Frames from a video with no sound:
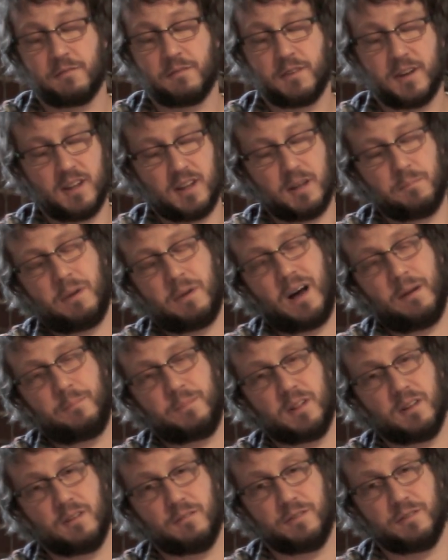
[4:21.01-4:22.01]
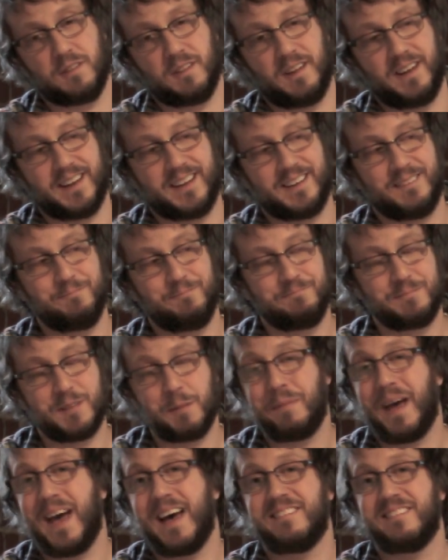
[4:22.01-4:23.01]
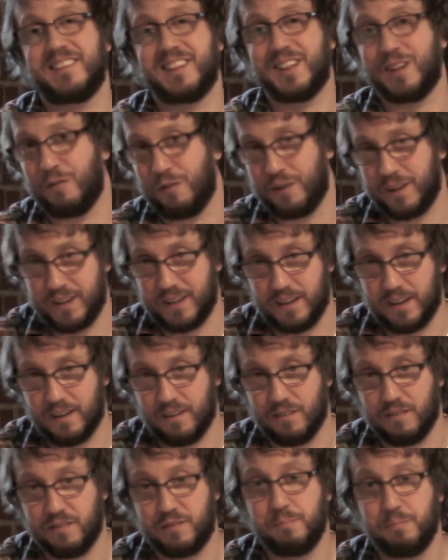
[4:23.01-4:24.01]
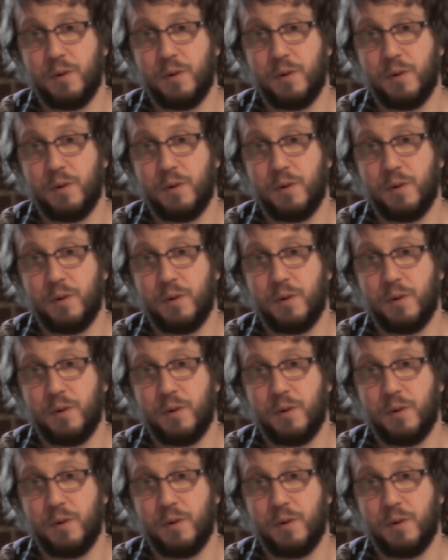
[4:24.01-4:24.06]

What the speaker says: really popular for like the past 30 years.